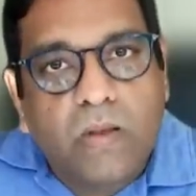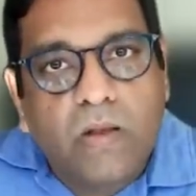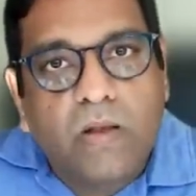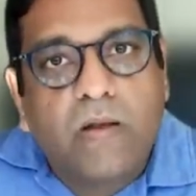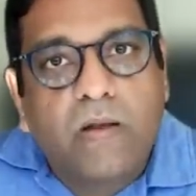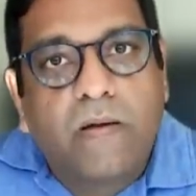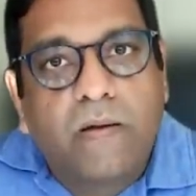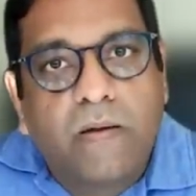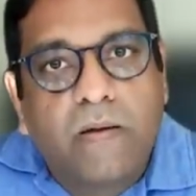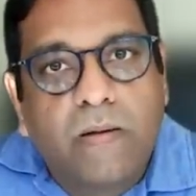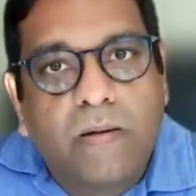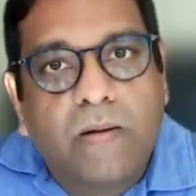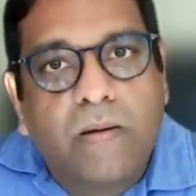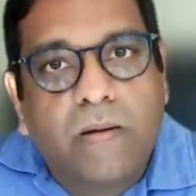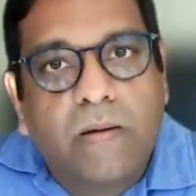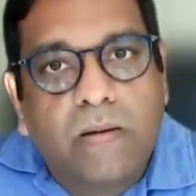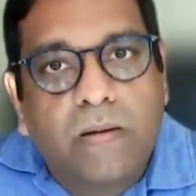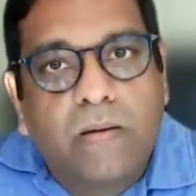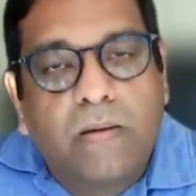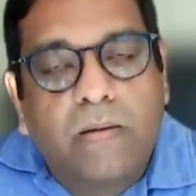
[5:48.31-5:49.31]

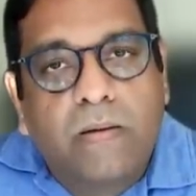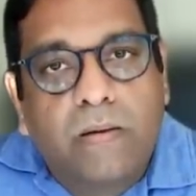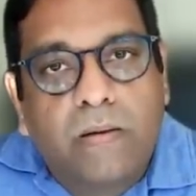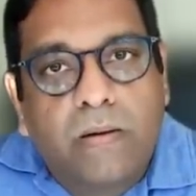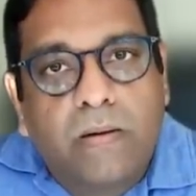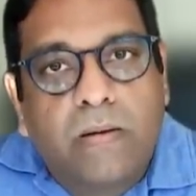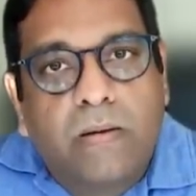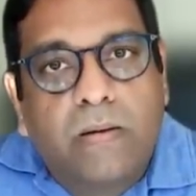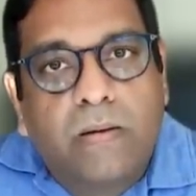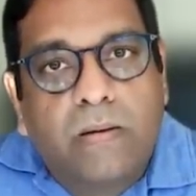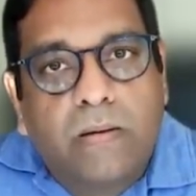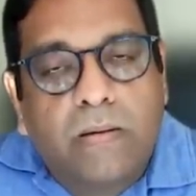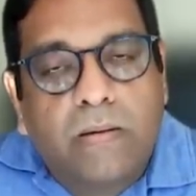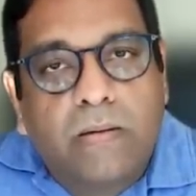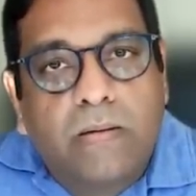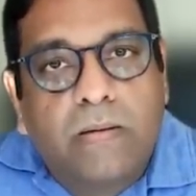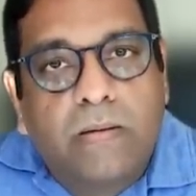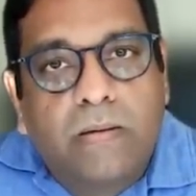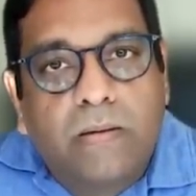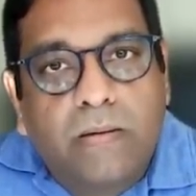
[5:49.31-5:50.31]

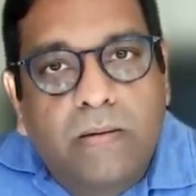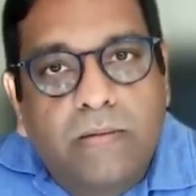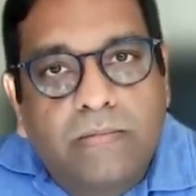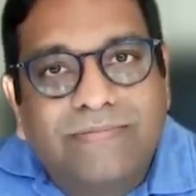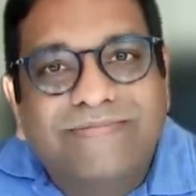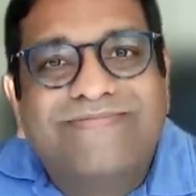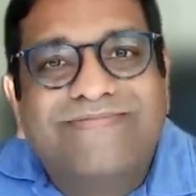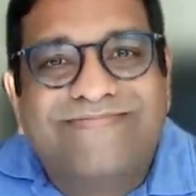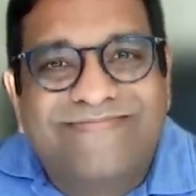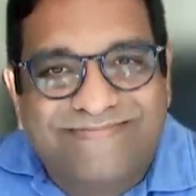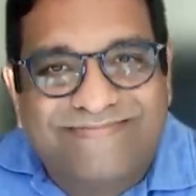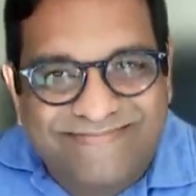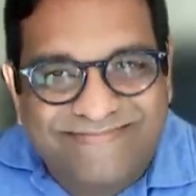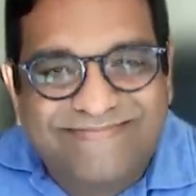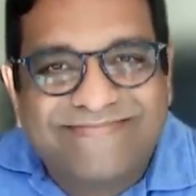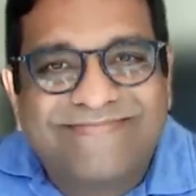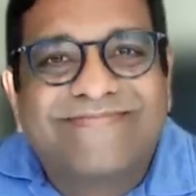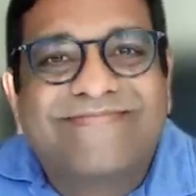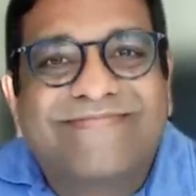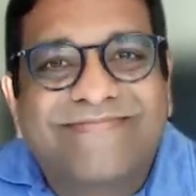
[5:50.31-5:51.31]

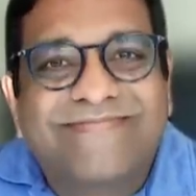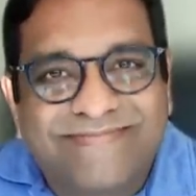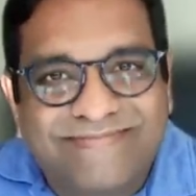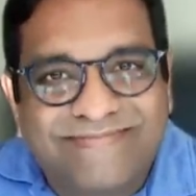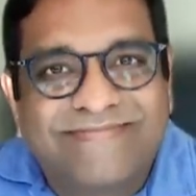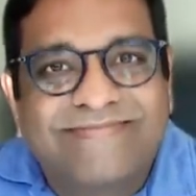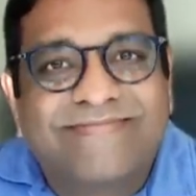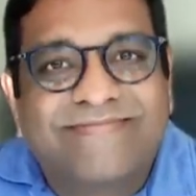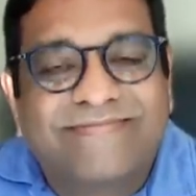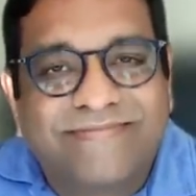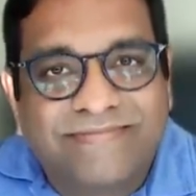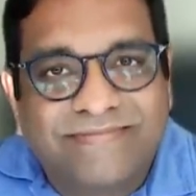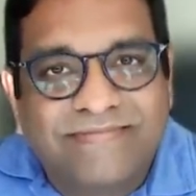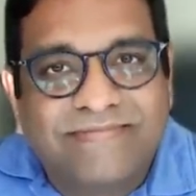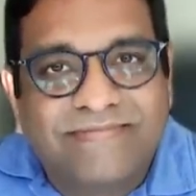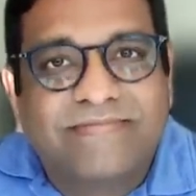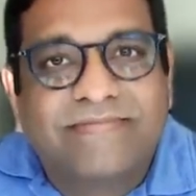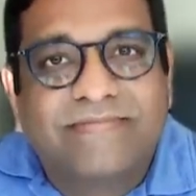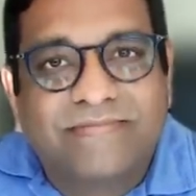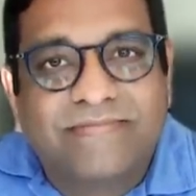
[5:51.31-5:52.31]

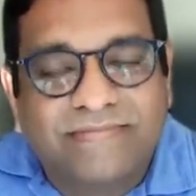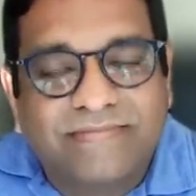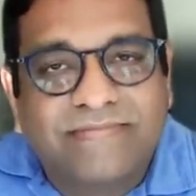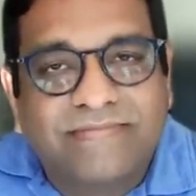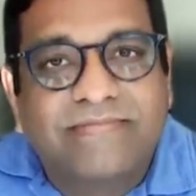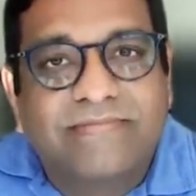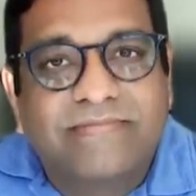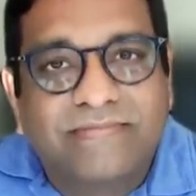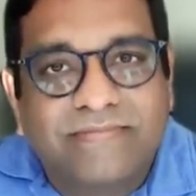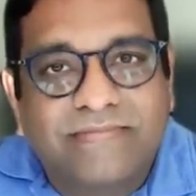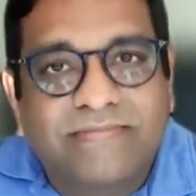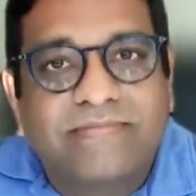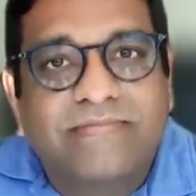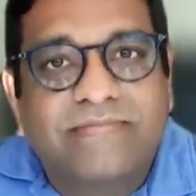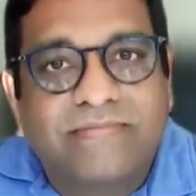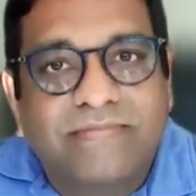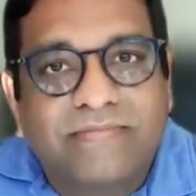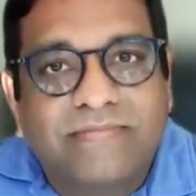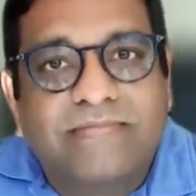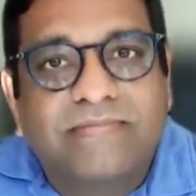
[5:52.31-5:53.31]

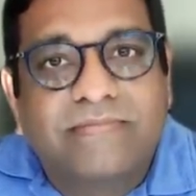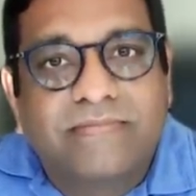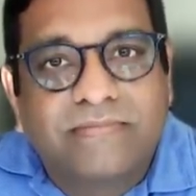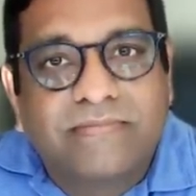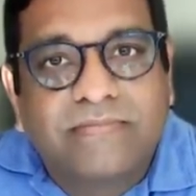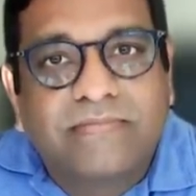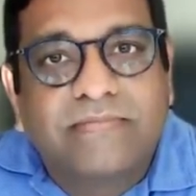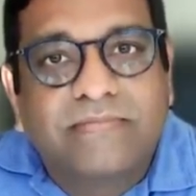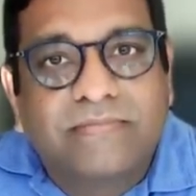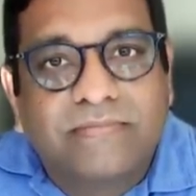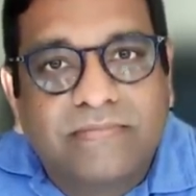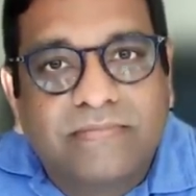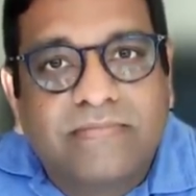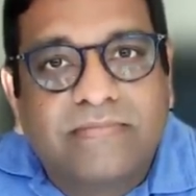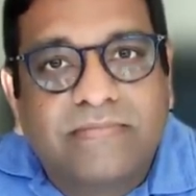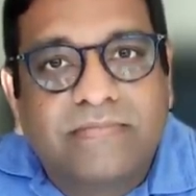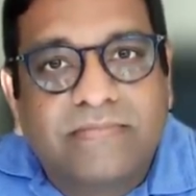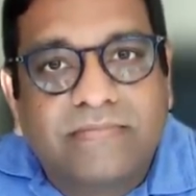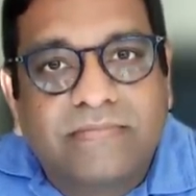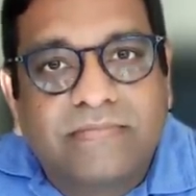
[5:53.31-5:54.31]

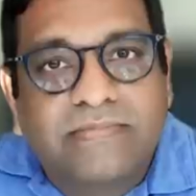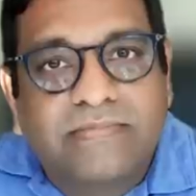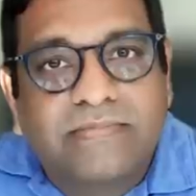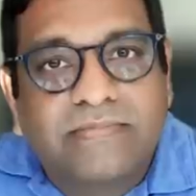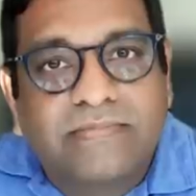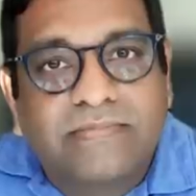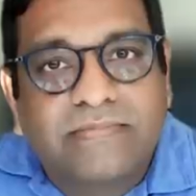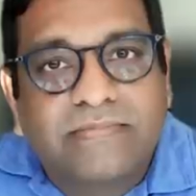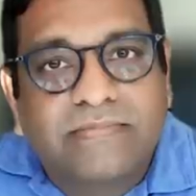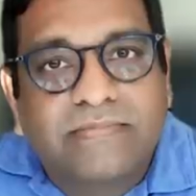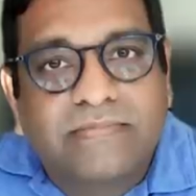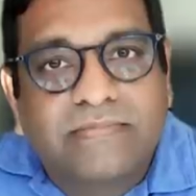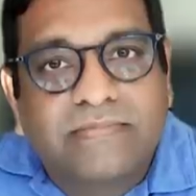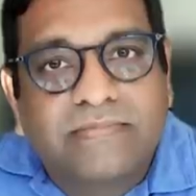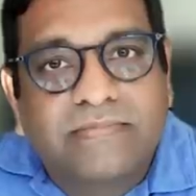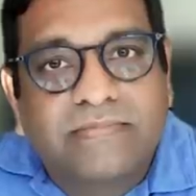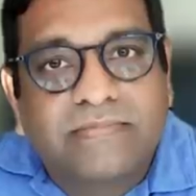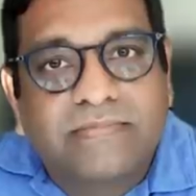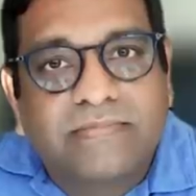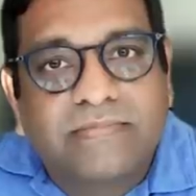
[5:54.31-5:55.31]

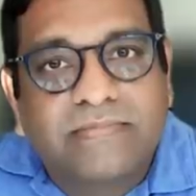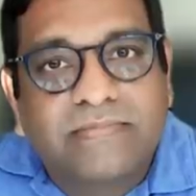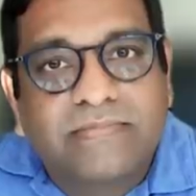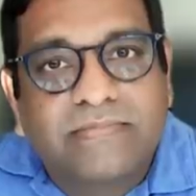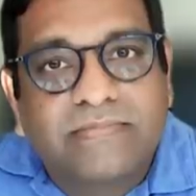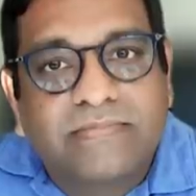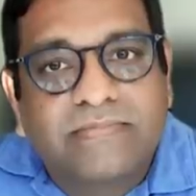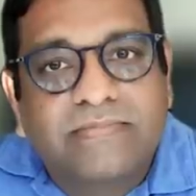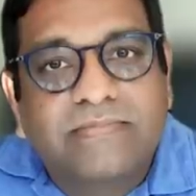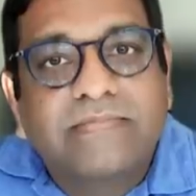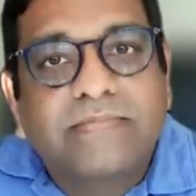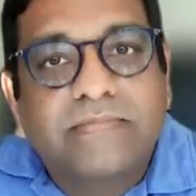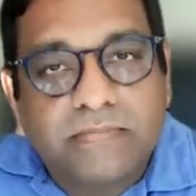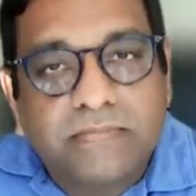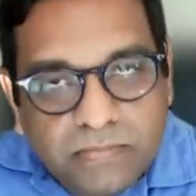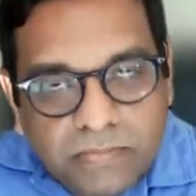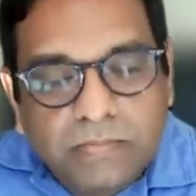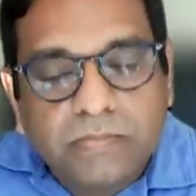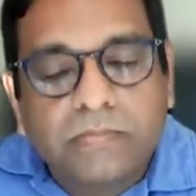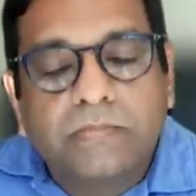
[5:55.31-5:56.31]
No words are spoken by the person on screen.